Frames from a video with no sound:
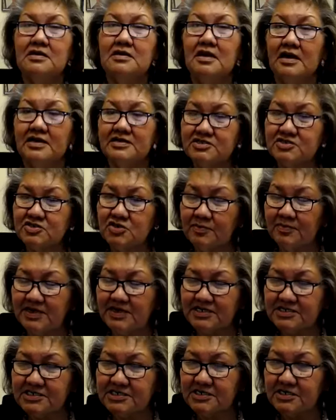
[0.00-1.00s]
not so
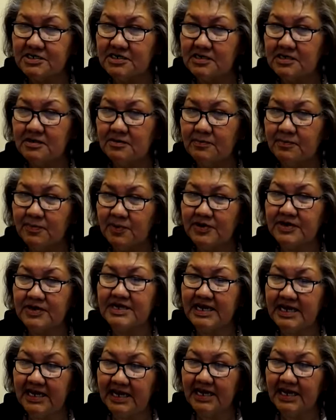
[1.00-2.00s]
much
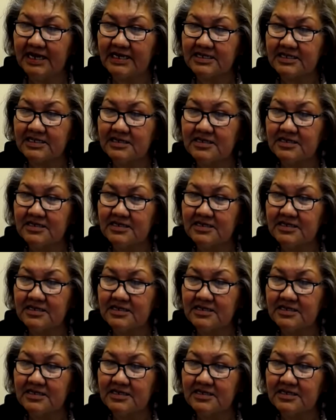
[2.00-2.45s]
protect,